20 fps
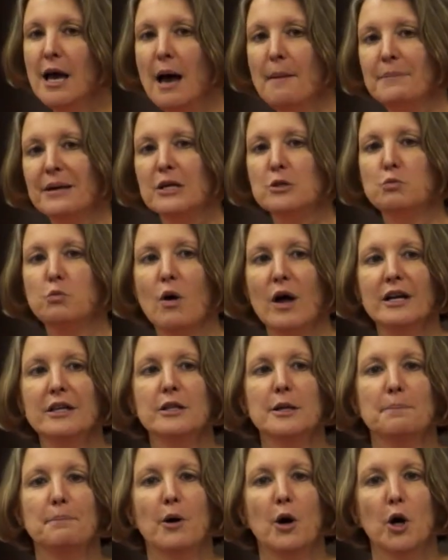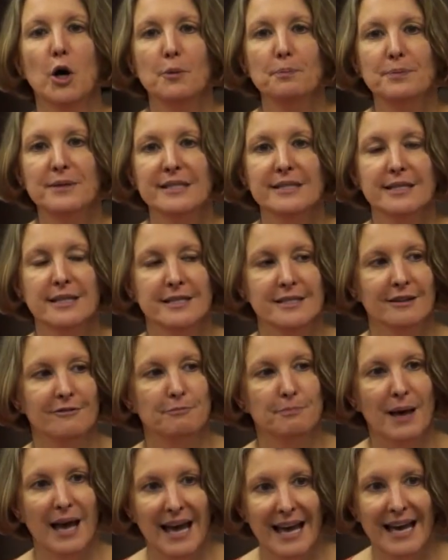Because one of the purposes
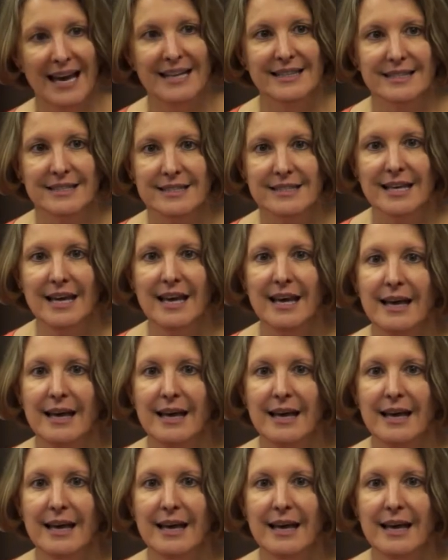of patents